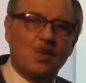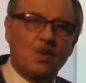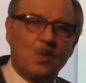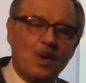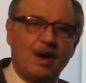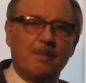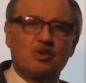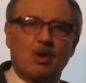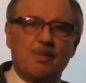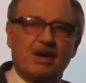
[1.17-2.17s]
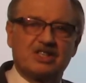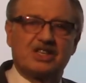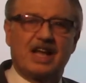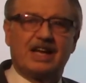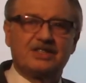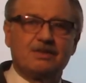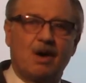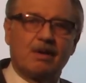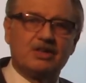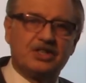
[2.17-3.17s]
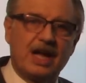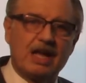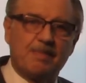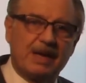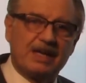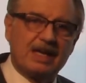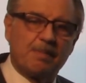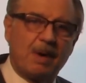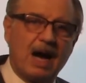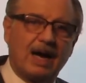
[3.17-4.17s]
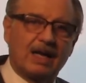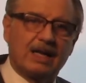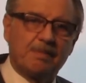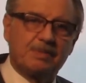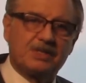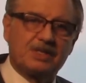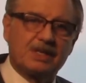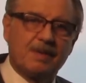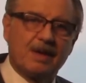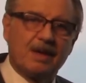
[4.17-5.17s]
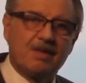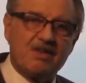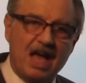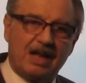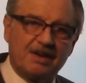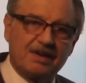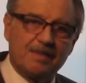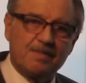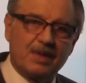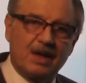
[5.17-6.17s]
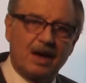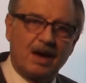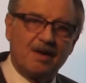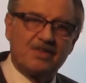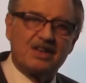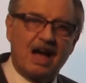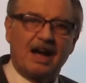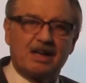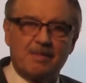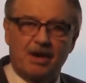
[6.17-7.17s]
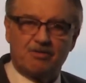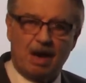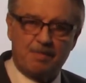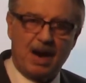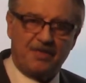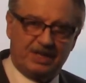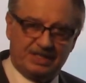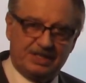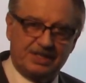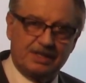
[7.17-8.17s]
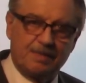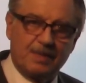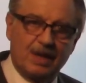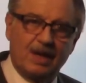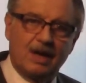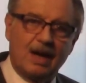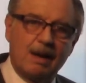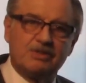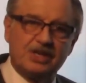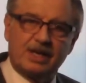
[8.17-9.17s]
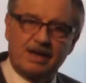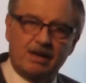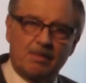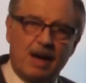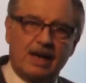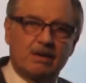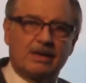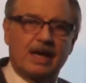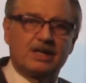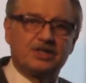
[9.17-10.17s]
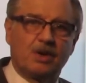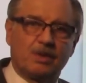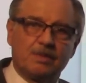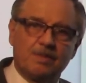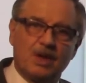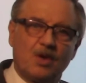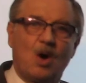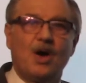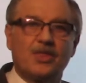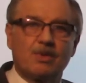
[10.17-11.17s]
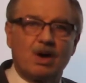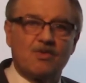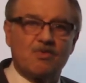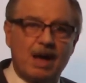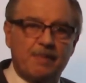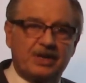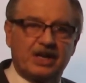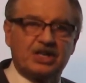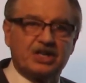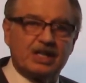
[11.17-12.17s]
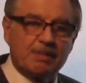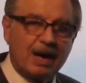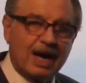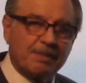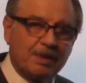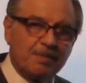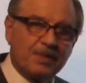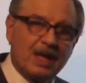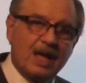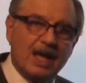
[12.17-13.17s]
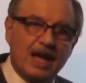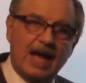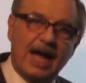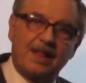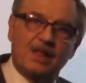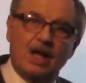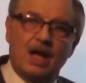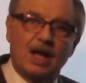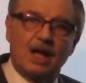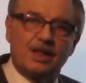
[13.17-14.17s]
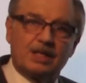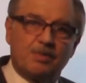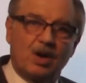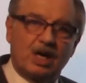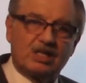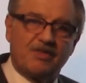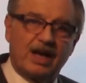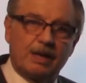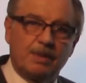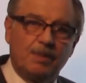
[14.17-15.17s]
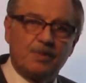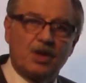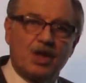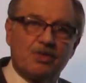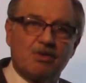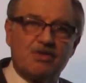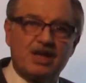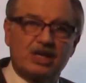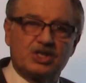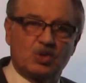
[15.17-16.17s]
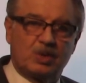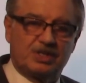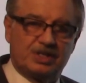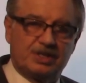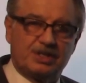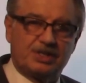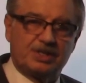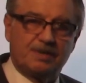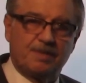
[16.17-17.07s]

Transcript: Welcome to our presentation on JEPD Apocalypse, the end of the documentary hypothesis. I'm Gioacchino Michael Cascione, author of Repetition in the Bible, and this book is available through these sources.